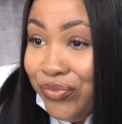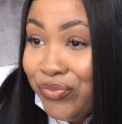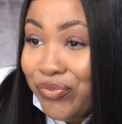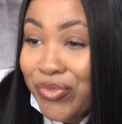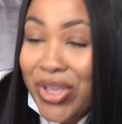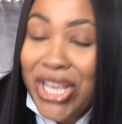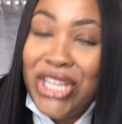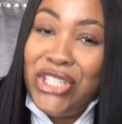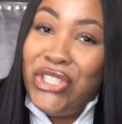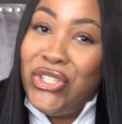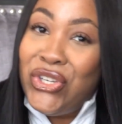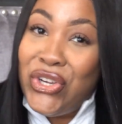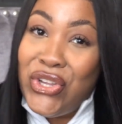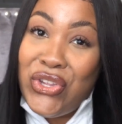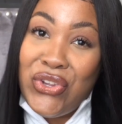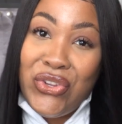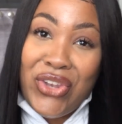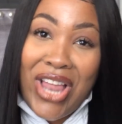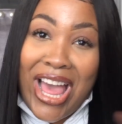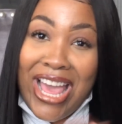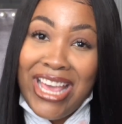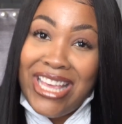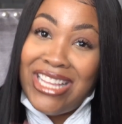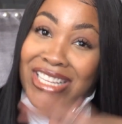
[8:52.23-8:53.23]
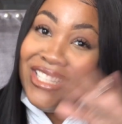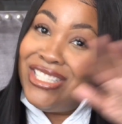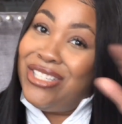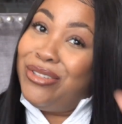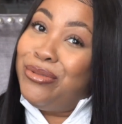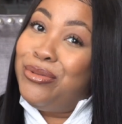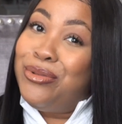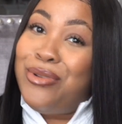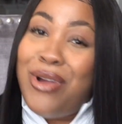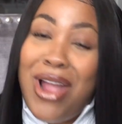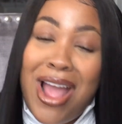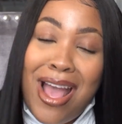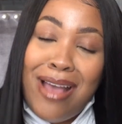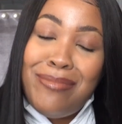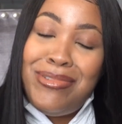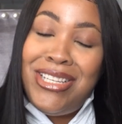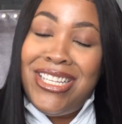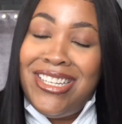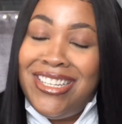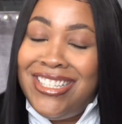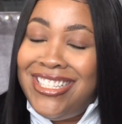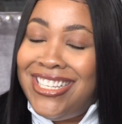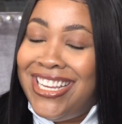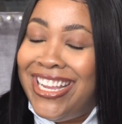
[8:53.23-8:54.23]
Make sure you like and subscribe
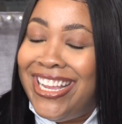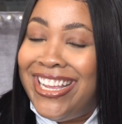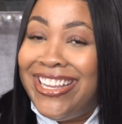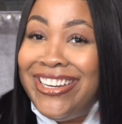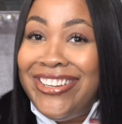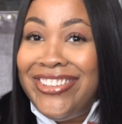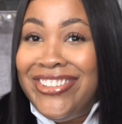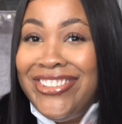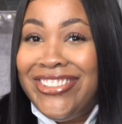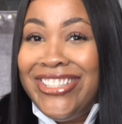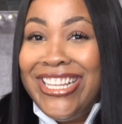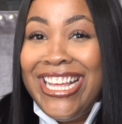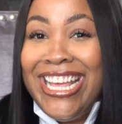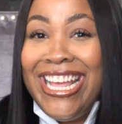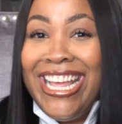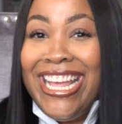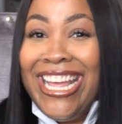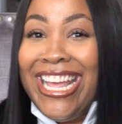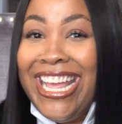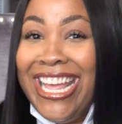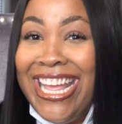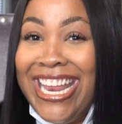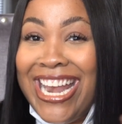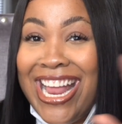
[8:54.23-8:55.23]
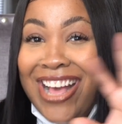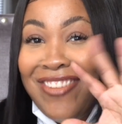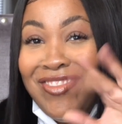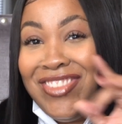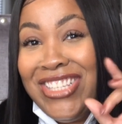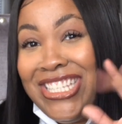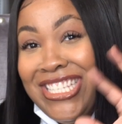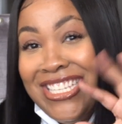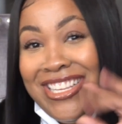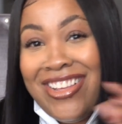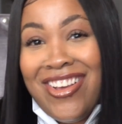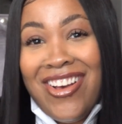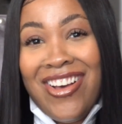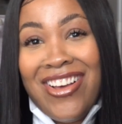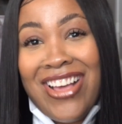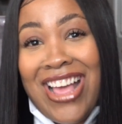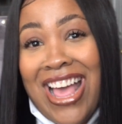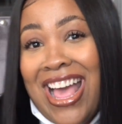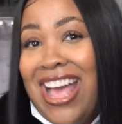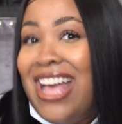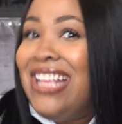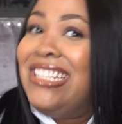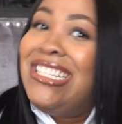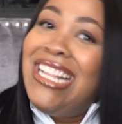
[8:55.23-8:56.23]
to the channel, and I'm gonna see y'all
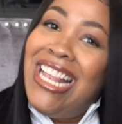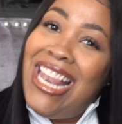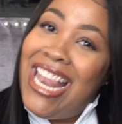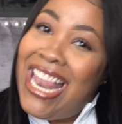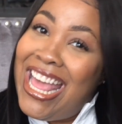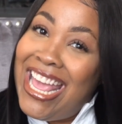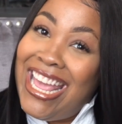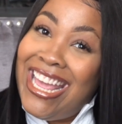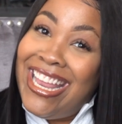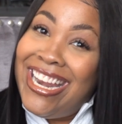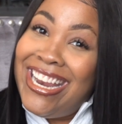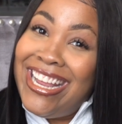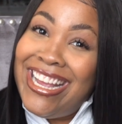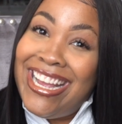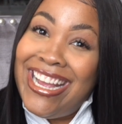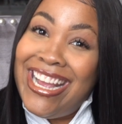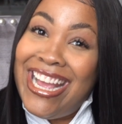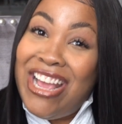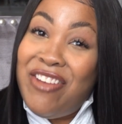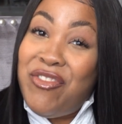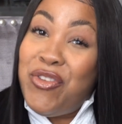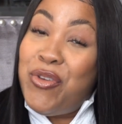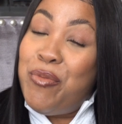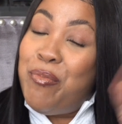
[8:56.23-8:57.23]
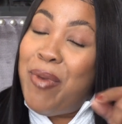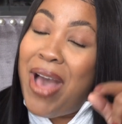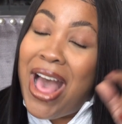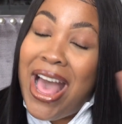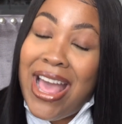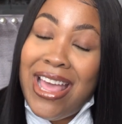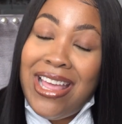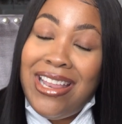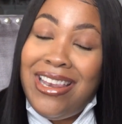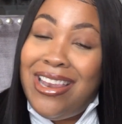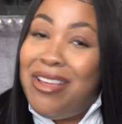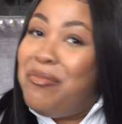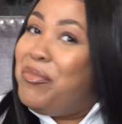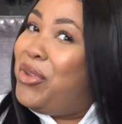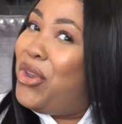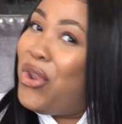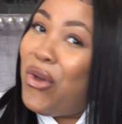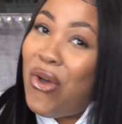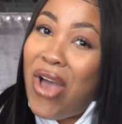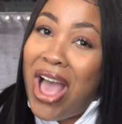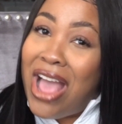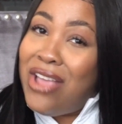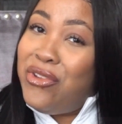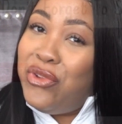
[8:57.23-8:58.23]
guys later. If you buy it, let me
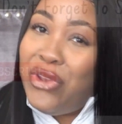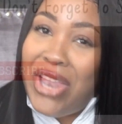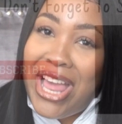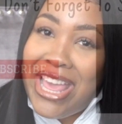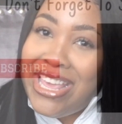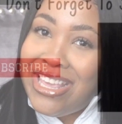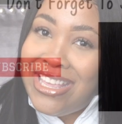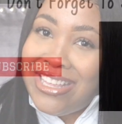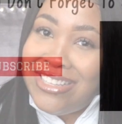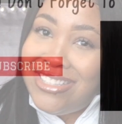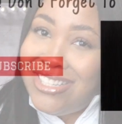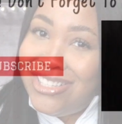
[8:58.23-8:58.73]
know how you like it